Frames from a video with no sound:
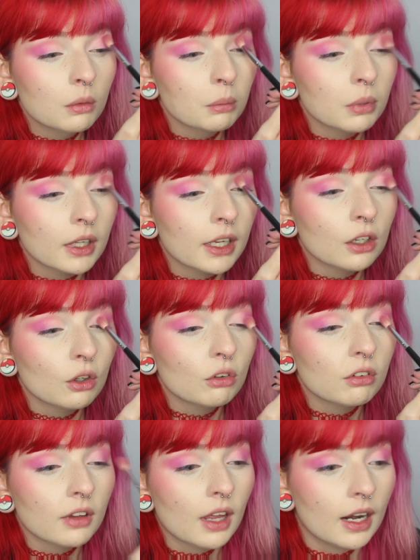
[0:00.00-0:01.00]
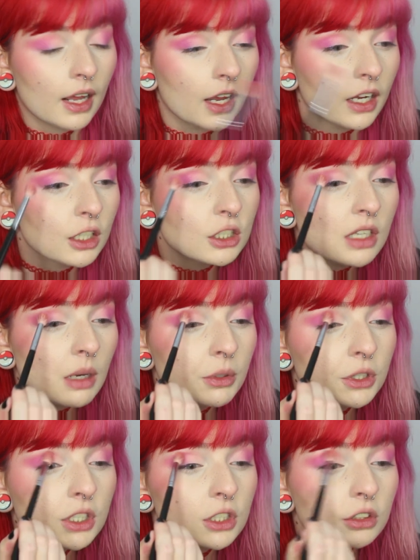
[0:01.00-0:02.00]
blend over that edge that we
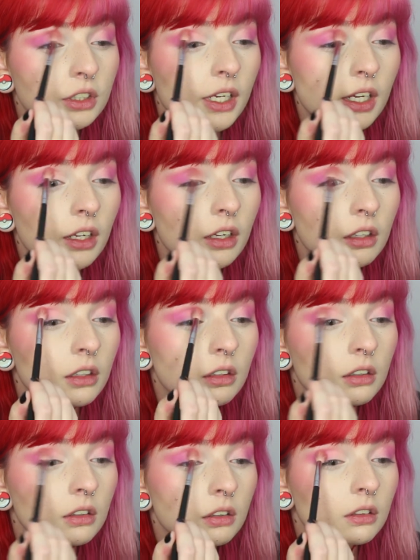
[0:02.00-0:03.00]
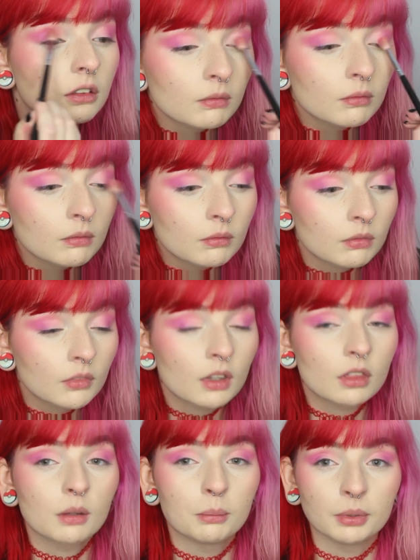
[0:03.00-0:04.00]
just created.
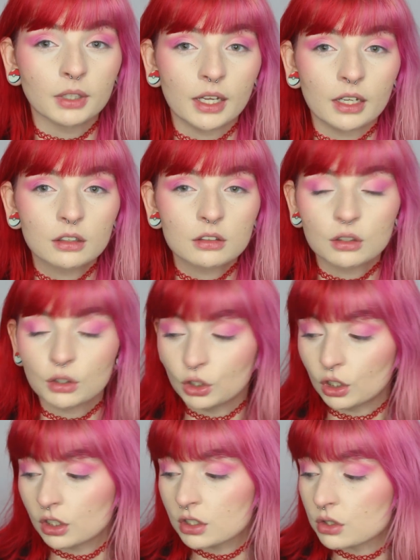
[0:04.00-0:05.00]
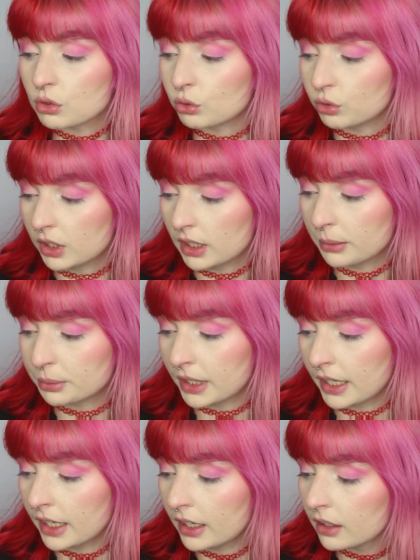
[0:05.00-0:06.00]
The blend looks really
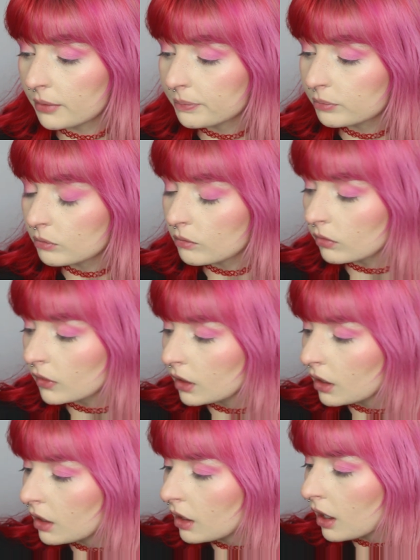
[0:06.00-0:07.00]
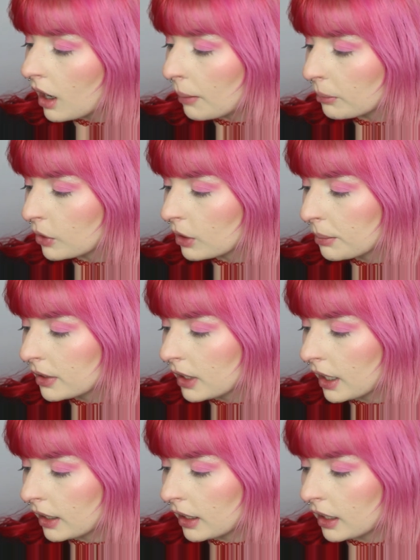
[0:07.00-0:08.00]
pretty. I'm going to be
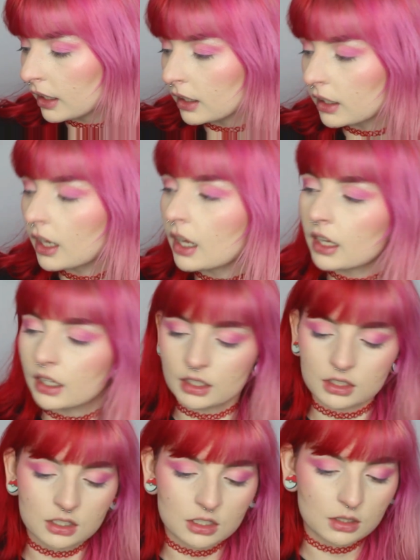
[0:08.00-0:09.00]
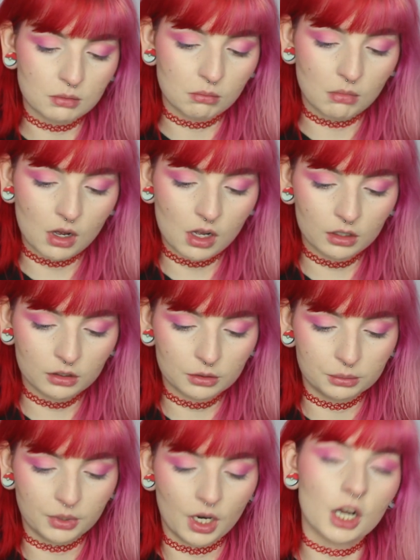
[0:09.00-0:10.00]
taking a smaller
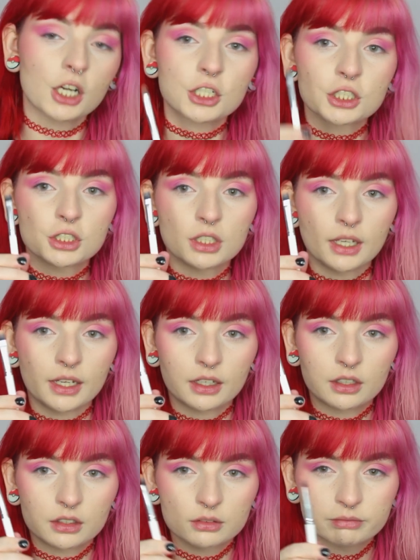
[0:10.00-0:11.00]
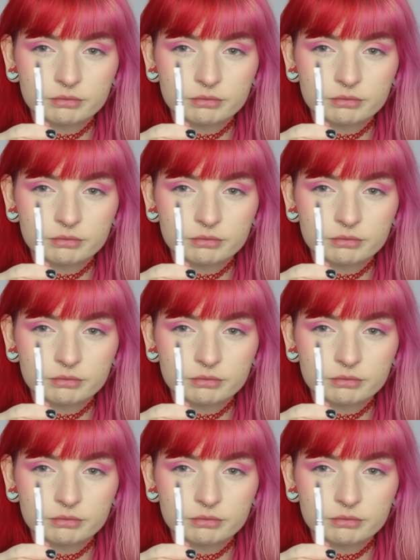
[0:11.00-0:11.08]
brush, like